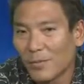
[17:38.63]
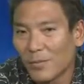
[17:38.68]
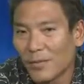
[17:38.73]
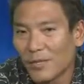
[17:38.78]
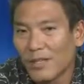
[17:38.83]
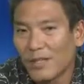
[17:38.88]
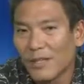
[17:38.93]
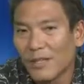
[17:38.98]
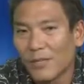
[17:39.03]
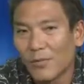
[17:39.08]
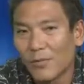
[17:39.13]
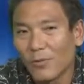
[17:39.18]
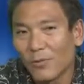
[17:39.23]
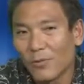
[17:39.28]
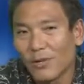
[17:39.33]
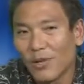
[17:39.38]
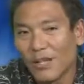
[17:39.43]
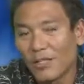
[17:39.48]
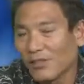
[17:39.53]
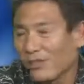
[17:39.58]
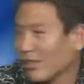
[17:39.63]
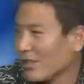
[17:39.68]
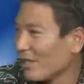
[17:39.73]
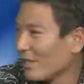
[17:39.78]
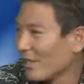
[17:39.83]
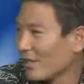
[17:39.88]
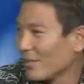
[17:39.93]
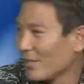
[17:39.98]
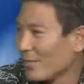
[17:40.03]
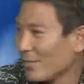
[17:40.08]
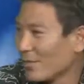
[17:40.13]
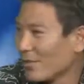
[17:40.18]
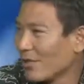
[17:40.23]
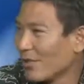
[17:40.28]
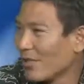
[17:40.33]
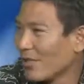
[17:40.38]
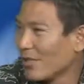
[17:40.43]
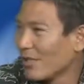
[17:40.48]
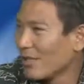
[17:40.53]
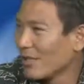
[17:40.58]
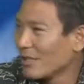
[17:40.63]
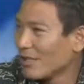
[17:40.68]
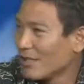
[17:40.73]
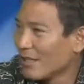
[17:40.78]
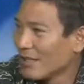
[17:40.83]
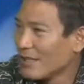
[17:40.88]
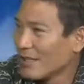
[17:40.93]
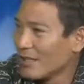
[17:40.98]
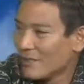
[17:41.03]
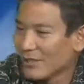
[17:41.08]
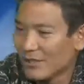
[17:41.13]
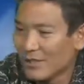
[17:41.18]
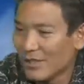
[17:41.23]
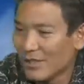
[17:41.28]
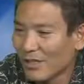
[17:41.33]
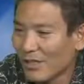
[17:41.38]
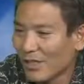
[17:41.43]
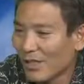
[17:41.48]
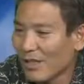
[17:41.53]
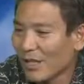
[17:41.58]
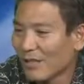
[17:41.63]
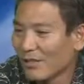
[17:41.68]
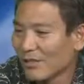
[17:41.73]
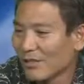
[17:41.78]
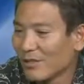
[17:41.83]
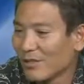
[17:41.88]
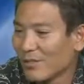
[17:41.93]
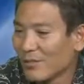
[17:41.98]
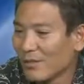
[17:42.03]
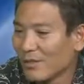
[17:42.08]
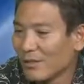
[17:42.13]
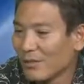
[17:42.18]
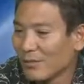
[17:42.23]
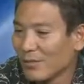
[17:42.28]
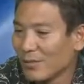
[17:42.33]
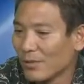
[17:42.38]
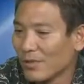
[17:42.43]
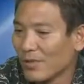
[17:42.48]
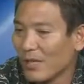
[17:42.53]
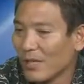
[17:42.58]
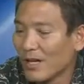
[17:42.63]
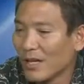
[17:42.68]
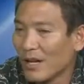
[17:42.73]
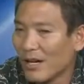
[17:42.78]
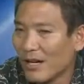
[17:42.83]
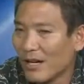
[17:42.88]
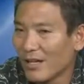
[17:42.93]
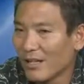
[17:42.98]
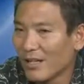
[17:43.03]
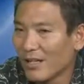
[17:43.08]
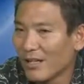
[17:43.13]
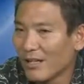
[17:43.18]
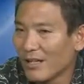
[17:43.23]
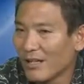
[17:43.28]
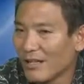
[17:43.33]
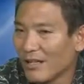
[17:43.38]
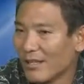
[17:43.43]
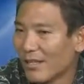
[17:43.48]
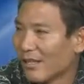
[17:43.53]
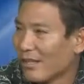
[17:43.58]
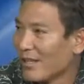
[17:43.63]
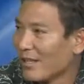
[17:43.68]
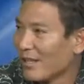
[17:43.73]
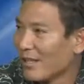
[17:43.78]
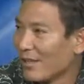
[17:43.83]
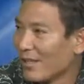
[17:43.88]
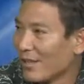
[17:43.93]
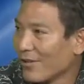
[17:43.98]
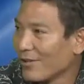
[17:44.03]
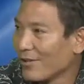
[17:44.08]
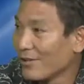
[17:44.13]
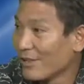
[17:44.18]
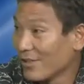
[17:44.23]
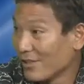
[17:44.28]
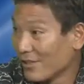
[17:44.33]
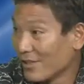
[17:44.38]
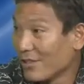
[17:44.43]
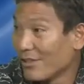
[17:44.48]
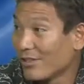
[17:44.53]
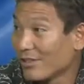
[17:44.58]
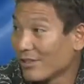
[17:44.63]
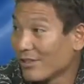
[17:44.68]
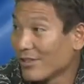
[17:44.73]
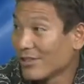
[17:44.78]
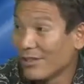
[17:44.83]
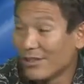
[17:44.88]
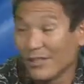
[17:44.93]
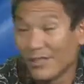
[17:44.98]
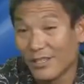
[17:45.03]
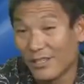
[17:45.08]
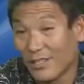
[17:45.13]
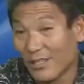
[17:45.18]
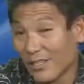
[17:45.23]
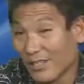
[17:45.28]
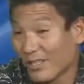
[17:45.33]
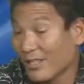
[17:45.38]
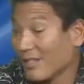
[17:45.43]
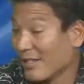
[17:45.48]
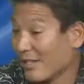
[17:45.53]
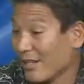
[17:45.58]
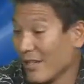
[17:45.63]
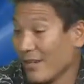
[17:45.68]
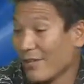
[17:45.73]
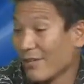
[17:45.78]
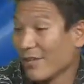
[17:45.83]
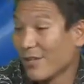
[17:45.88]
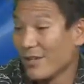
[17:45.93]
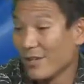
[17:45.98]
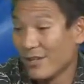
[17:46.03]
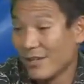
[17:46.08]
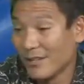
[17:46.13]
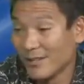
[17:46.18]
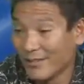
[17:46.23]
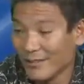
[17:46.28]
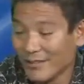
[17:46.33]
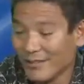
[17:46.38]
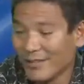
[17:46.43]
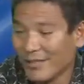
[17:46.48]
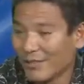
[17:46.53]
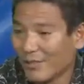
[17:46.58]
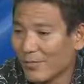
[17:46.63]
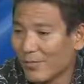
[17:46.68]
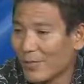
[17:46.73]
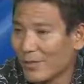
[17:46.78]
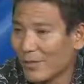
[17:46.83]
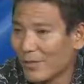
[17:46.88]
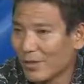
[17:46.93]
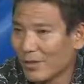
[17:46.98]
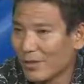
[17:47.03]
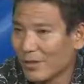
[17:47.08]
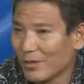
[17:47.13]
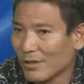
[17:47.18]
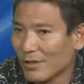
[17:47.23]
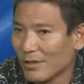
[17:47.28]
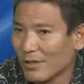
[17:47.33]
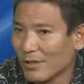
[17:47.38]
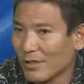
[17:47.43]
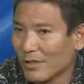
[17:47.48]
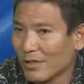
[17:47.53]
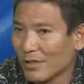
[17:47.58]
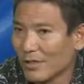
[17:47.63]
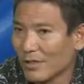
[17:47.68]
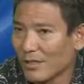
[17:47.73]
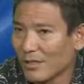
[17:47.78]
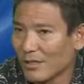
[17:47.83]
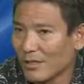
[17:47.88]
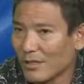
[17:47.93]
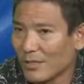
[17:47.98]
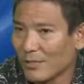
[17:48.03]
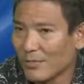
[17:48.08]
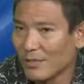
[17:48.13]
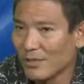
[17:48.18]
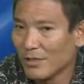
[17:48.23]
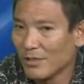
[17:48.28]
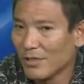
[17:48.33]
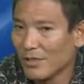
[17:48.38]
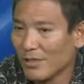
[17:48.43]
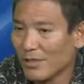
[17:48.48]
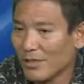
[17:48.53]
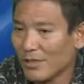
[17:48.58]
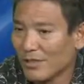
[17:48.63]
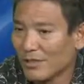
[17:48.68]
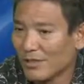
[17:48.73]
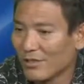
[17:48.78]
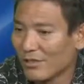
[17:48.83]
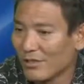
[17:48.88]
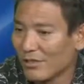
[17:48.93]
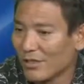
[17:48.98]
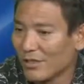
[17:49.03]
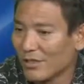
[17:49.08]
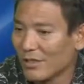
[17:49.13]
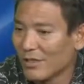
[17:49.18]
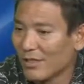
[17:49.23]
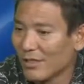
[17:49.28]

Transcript: being that we're an isolated community, it allows them to really highlight their technology in an area that people can come and see.